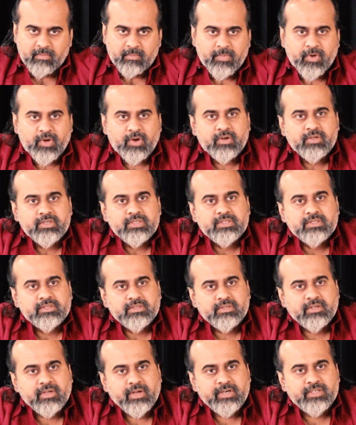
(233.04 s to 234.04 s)

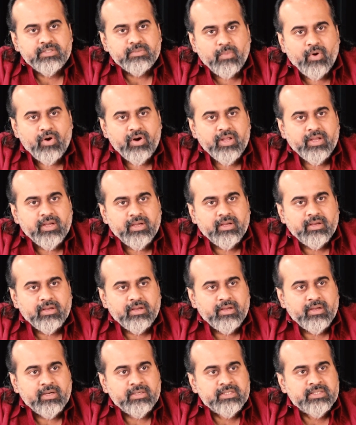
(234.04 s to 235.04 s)
because its body,
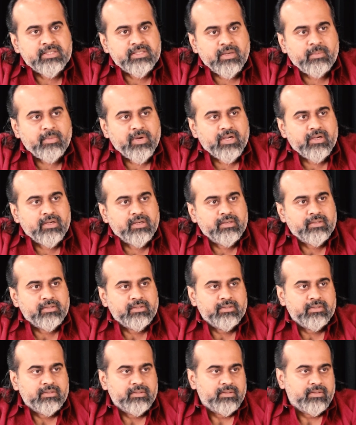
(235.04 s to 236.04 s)
its stomach,
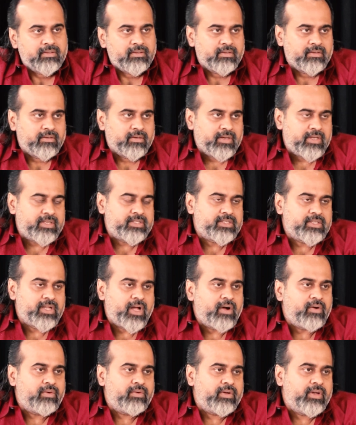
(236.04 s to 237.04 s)
is
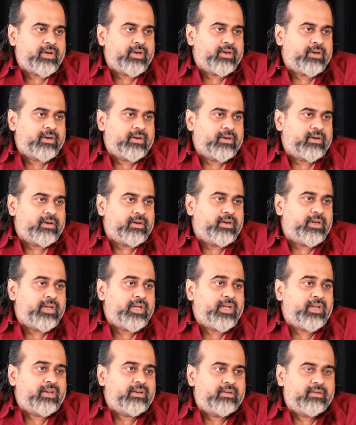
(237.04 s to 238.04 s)
now in
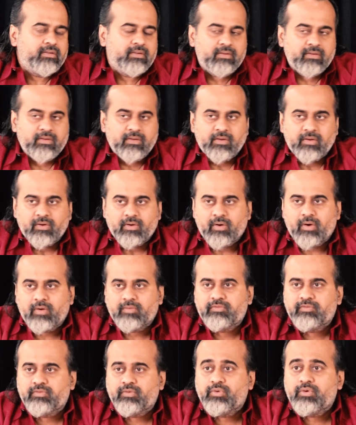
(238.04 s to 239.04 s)
need
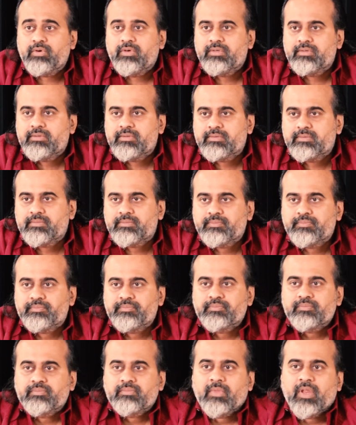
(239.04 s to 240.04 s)
of food,
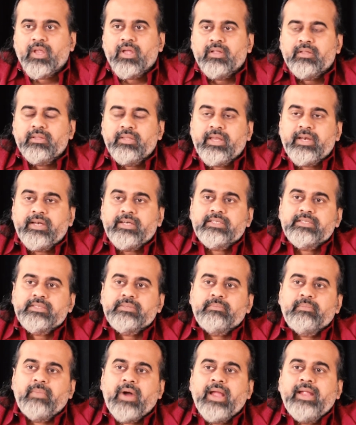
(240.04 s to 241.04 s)
then
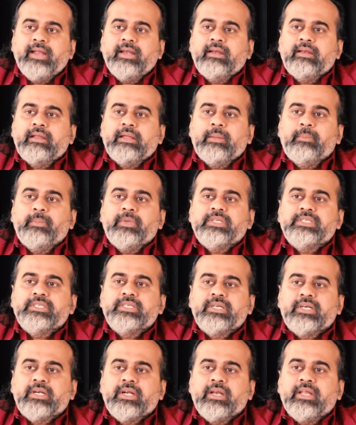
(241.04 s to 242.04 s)
its mind
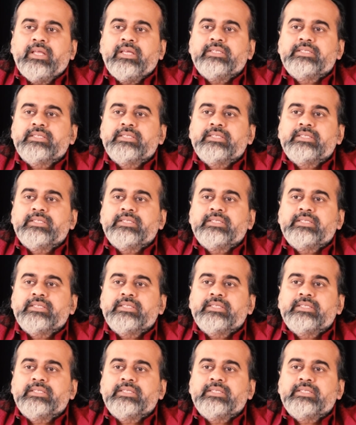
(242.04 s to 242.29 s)
immediately